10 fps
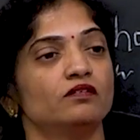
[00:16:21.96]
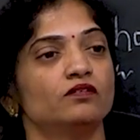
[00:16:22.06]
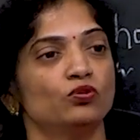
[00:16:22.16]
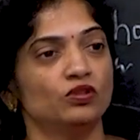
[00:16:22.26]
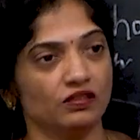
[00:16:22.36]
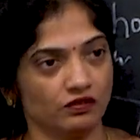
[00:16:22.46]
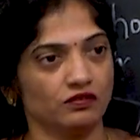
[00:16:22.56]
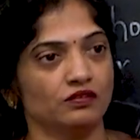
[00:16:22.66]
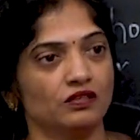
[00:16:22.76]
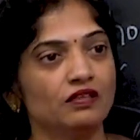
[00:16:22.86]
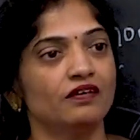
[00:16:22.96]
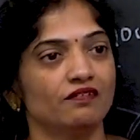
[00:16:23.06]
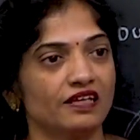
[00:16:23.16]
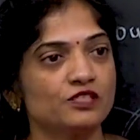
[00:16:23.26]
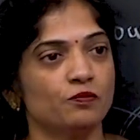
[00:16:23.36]
till the
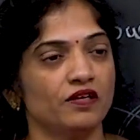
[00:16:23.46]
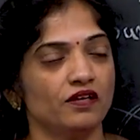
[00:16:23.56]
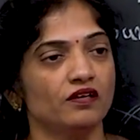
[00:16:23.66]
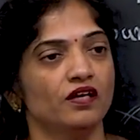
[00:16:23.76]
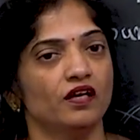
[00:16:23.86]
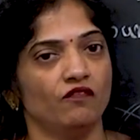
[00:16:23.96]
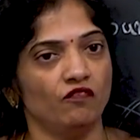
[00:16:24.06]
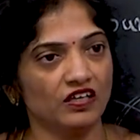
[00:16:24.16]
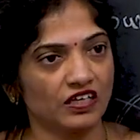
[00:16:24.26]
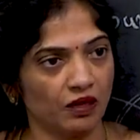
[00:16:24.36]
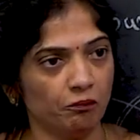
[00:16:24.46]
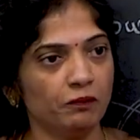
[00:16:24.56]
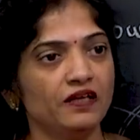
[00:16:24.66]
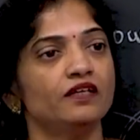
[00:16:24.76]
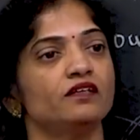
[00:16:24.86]
grace period? If we'll
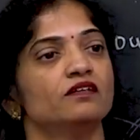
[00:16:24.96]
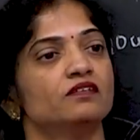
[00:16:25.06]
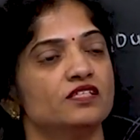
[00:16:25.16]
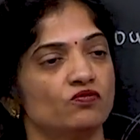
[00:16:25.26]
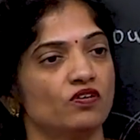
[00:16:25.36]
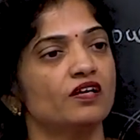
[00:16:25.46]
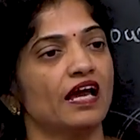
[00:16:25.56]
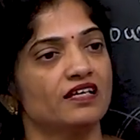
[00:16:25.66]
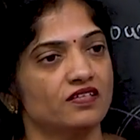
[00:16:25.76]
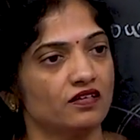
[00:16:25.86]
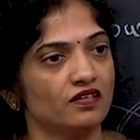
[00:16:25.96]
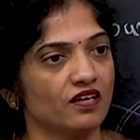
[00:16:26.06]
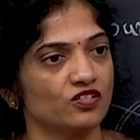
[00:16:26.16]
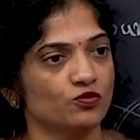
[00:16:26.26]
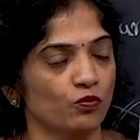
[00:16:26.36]
complete this work as early
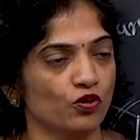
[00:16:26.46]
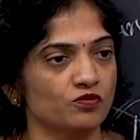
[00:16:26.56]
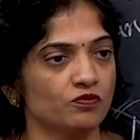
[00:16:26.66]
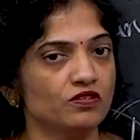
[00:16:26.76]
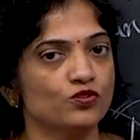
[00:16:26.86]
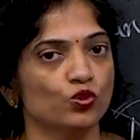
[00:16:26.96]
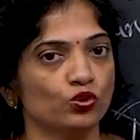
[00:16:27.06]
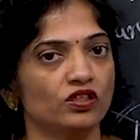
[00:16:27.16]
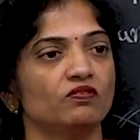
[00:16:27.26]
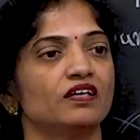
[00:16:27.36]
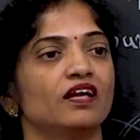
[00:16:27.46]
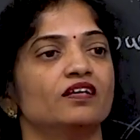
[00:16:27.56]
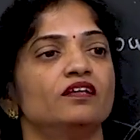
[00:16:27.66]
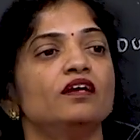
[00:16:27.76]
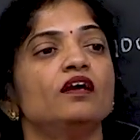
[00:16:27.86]
as possible, so that we'll get
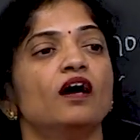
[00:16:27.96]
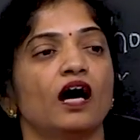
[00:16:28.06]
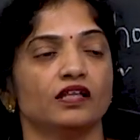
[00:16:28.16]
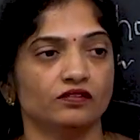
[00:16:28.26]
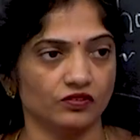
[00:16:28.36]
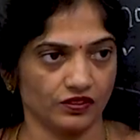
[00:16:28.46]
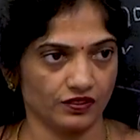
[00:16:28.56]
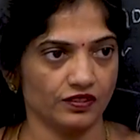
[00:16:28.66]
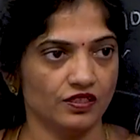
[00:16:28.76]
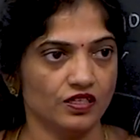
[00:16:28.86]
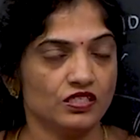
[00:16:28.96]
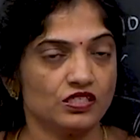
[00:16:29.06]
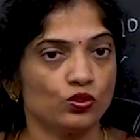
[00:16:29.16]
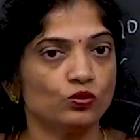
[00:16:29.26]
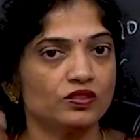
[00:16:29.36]
the other work.
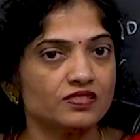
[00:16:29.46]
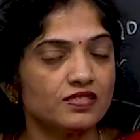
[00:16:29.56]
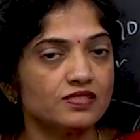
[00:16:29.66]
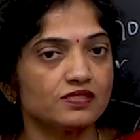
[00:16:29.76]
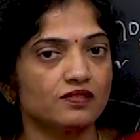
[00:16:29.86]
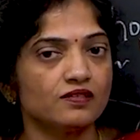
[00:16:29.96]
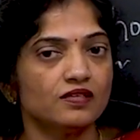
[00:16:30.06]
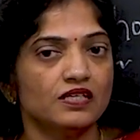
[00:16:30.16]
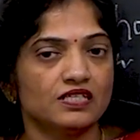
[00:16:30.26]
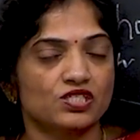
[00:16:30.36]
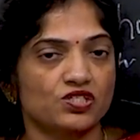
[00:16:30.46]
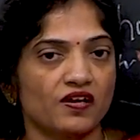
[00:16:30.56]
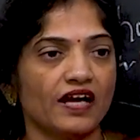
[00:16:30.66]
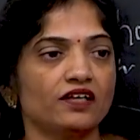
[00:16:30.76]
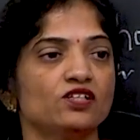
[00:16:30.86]
So this is the
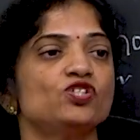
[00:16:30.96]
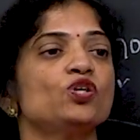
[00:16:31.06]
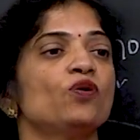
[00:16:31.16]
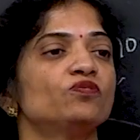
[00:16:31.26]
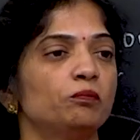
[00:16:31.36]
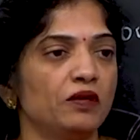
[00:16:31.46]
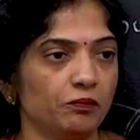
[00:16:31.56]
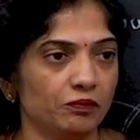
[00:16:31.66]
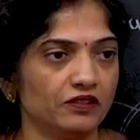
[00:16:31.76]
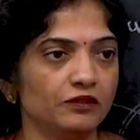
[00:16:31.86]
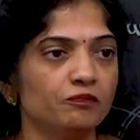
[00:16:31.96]
strategy of the people,